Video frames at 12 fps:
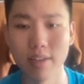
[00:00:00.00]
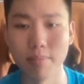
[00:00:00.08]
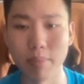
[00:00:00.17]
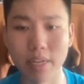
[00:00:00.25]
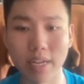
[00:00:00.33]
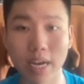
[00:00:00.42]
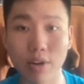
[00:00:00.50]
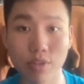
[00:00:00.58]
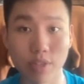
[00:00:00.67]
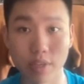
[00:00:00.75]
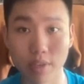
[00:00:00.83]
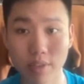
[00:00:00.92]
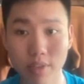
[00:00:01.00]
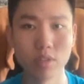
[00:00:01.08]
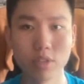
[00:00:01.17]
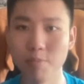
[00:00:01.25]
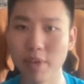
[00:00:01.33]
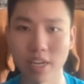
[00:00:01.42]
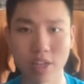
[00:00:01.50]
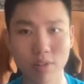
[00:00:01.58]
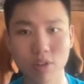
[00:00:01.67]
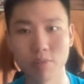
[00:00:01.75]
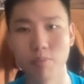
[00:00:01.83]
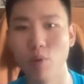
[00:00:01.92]
made a housing to make it
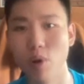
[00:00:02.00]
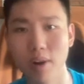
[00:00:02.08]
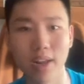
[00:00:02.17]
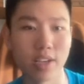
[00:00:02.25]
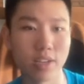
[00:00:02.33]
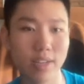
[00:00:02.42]
look more like